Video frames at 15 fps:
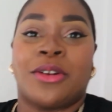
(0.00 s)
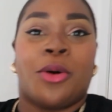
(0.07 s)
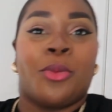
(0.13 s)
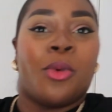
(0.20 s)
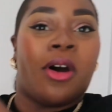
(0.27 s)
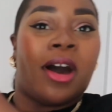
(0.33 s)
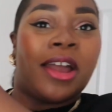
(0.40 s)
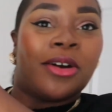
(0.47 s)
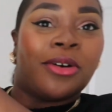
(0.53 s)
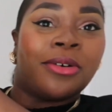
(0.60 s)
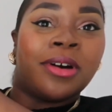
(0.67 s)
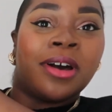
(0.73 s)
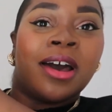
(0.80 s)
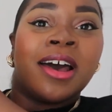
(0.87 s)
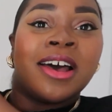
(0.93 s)
in a
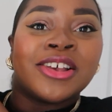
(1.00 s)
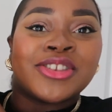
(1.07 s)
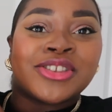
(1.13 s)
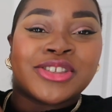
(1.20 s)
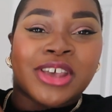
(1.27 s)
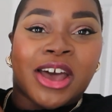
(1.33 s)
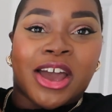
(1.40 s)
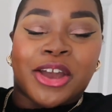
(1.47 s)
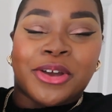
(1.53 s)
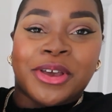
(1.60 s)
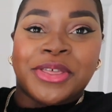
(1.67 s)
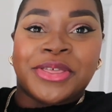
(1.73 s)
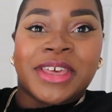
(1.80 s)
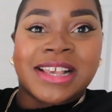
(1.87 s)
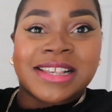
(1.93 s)
while,
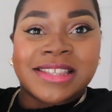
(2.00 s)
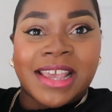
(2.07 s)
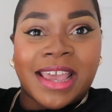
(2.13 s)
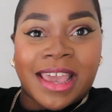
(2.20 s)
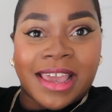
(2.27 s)
so this